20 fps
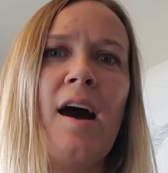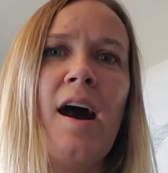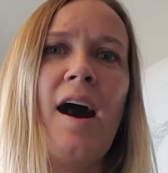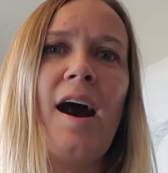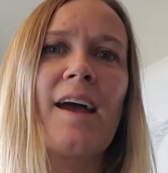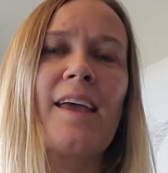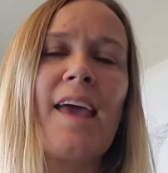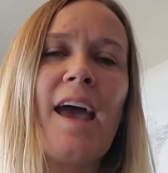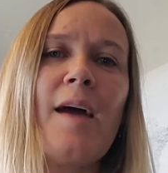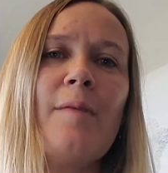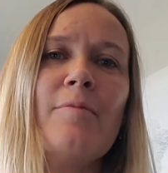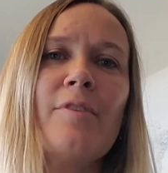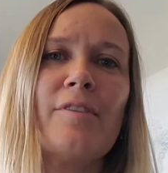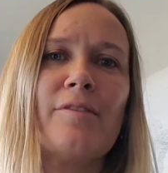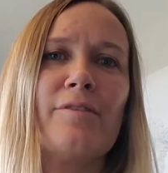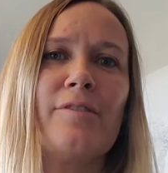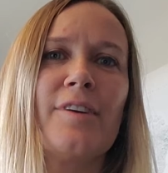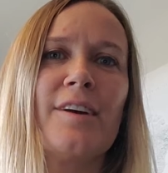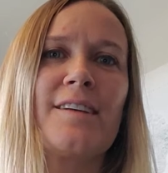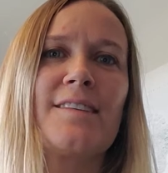A camera,
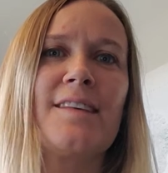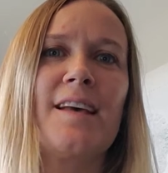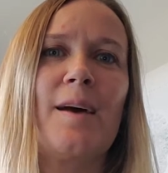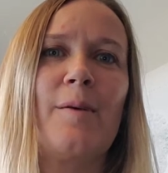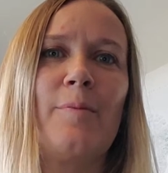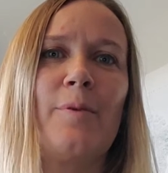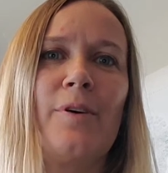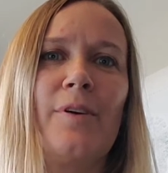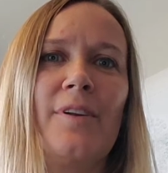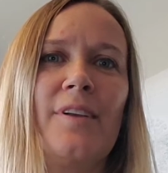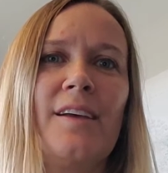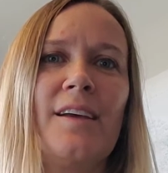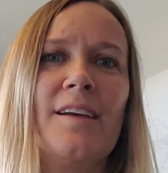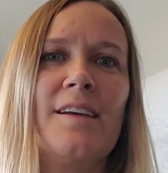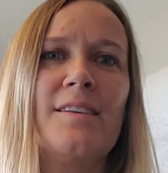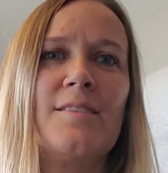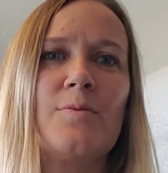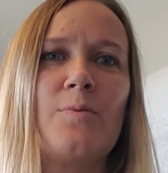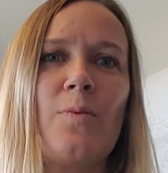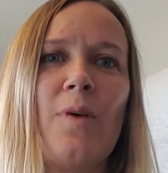for example,
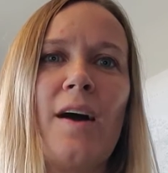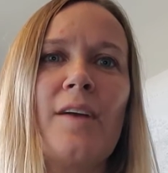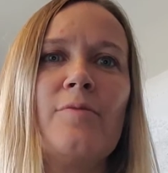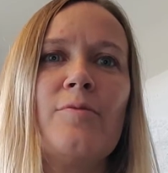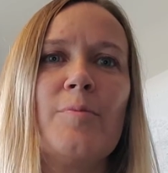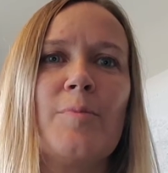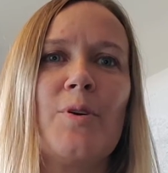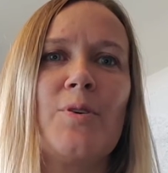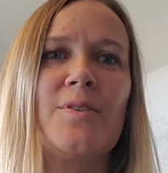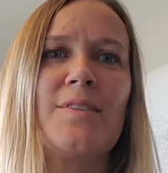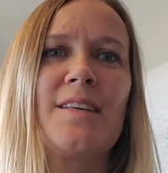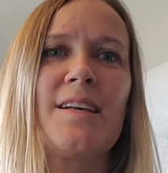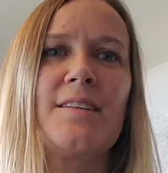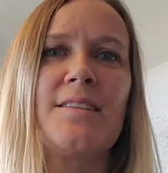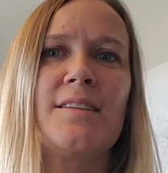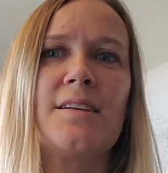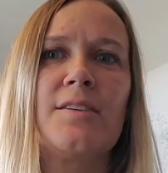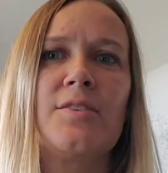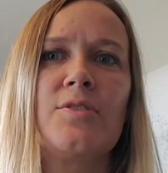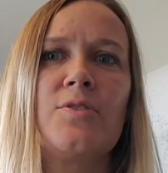is one remote
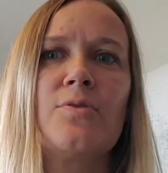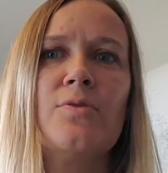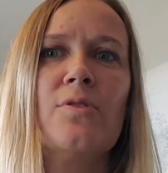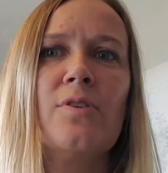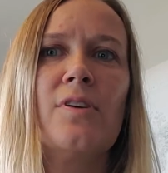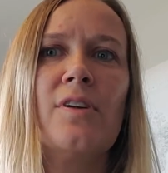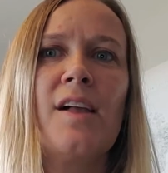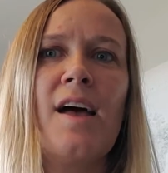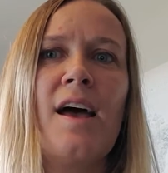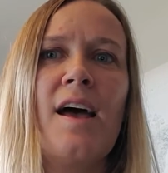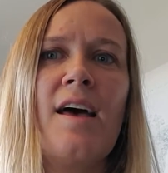sensing tool